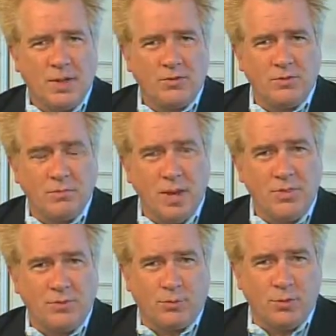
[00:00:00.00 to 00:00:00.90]

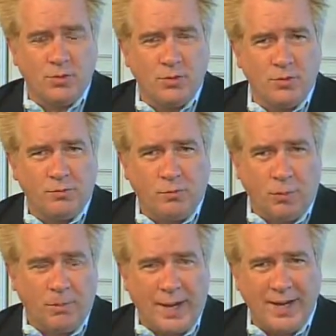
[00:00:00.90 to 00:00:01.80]
methods with the new
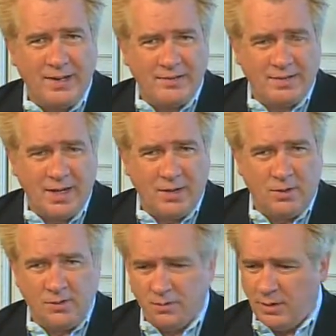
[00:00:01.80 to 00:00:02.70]
full body
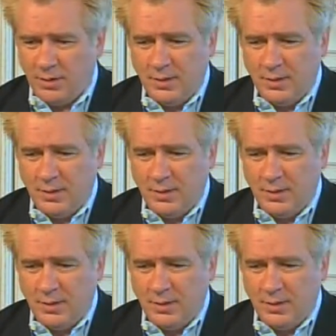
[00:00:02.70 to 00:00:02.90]
scanners and